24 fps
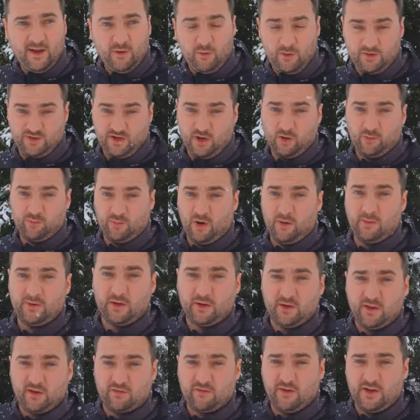which I'll probably
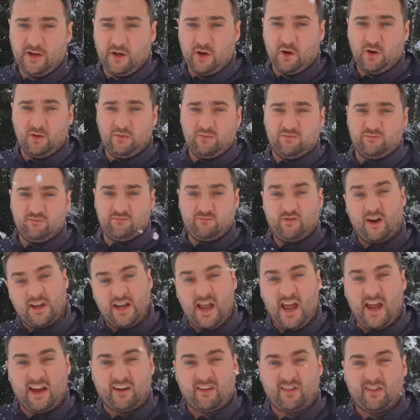do this video right
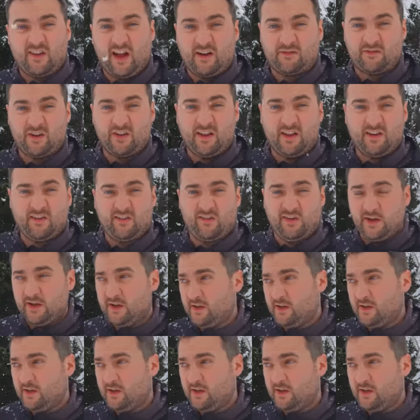next after this.